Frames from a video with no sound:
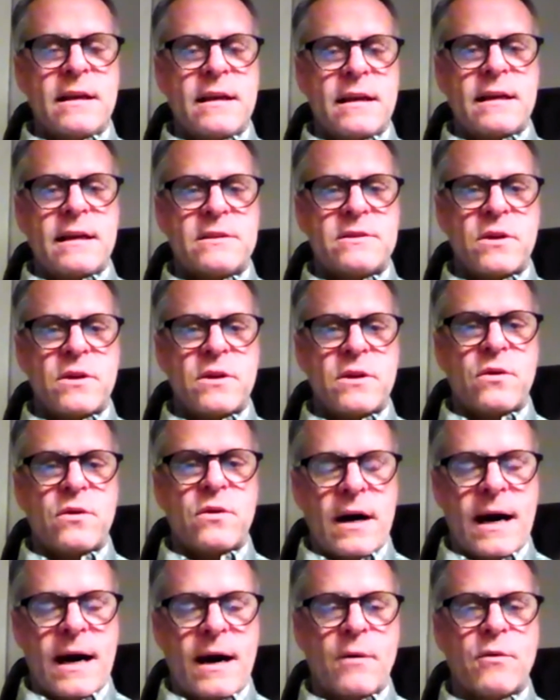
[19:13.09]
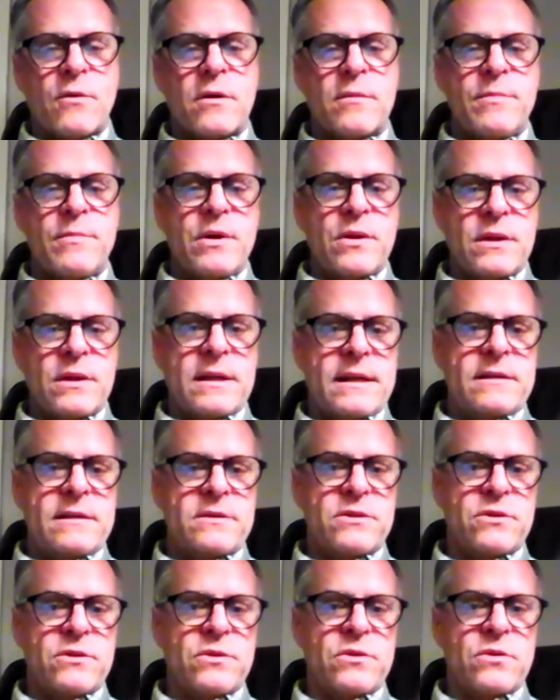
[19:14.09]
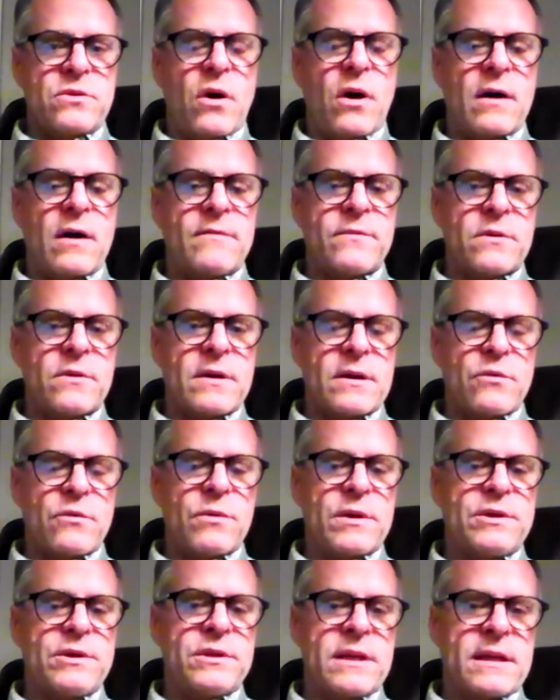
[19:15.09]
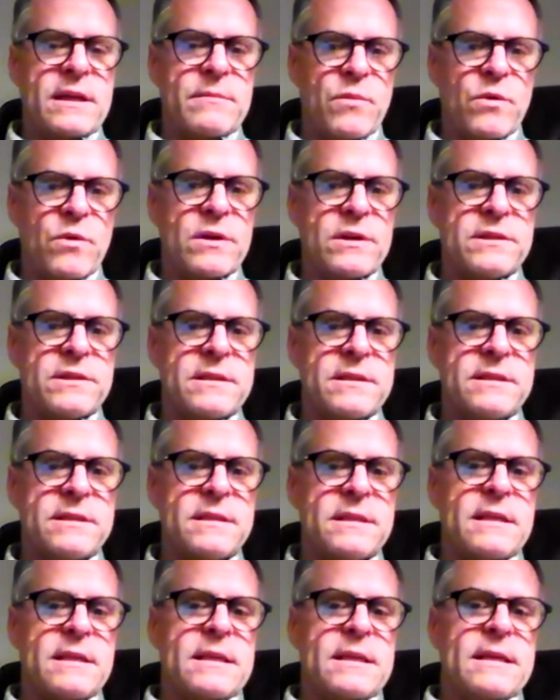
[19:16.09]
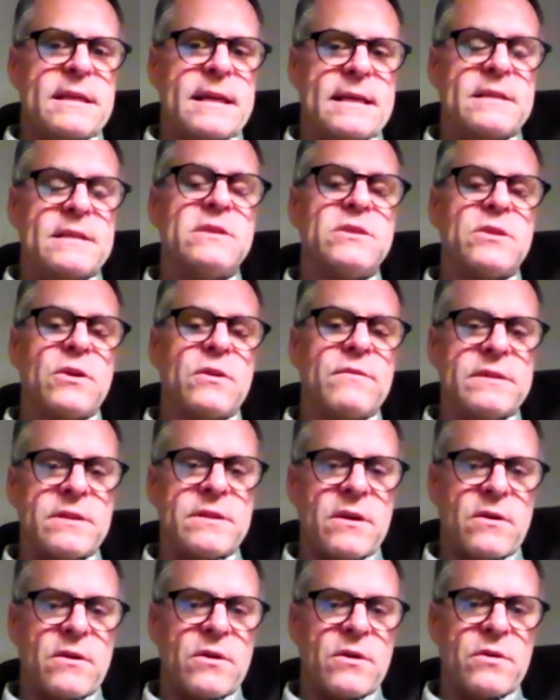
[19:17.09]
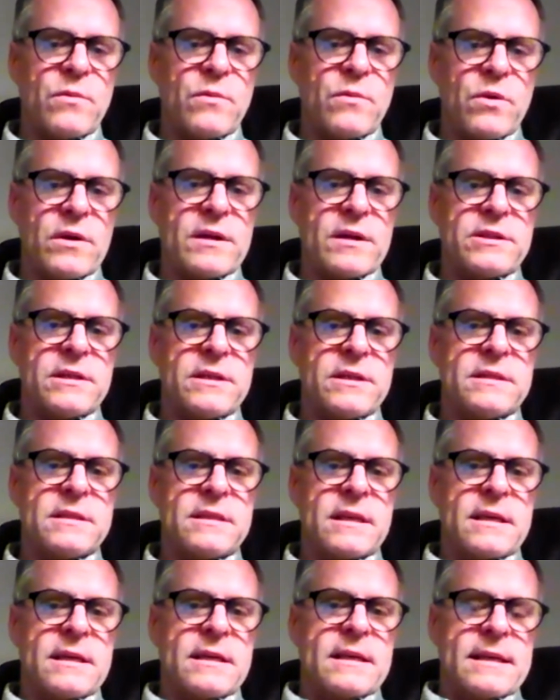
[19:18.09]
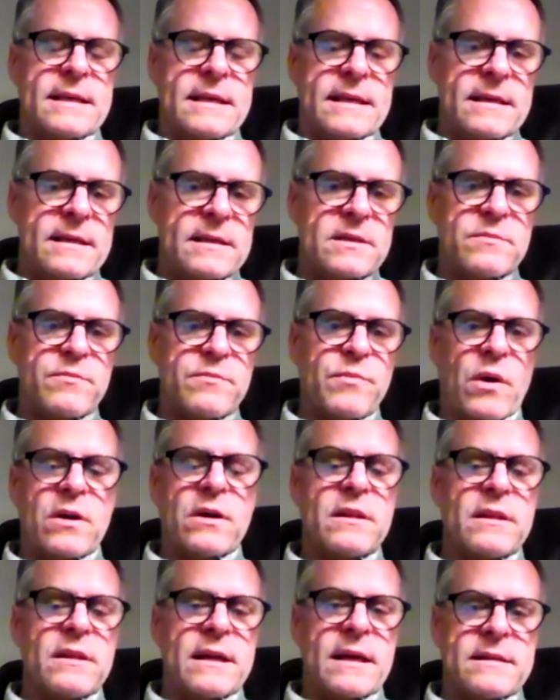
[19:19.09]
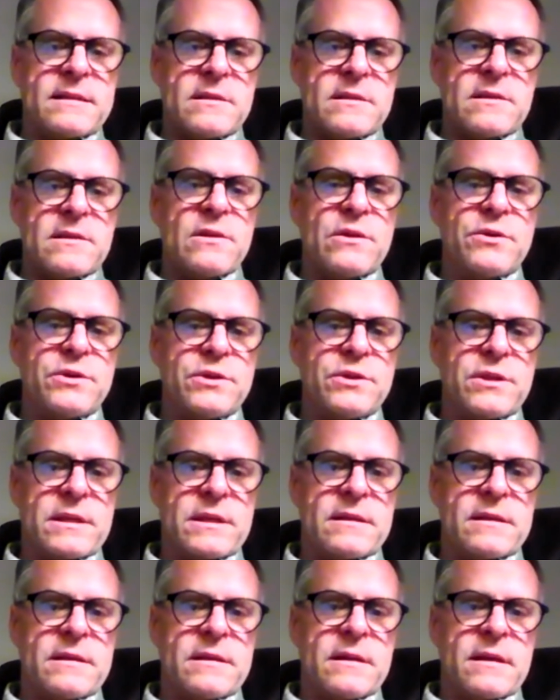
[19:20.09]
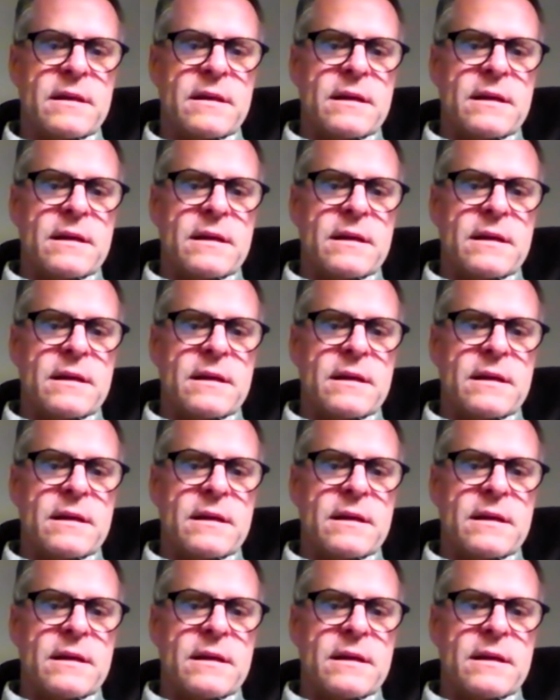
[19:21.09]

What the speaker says: And so our ability to offer and originate mortgages and service our own mortgages is part of that solution,